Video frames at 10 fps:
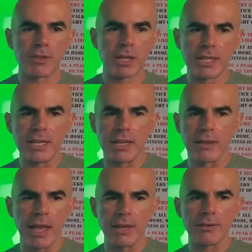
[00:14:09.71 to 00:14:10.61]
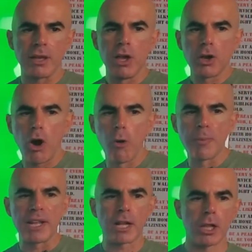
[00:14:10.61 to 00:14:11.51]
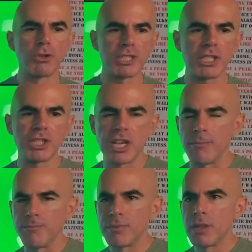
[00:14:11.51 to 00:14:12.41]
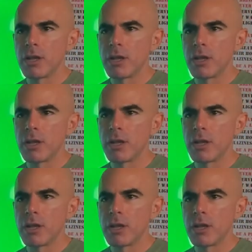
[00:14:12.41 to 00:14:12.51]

cleaning and opening, closing the gym,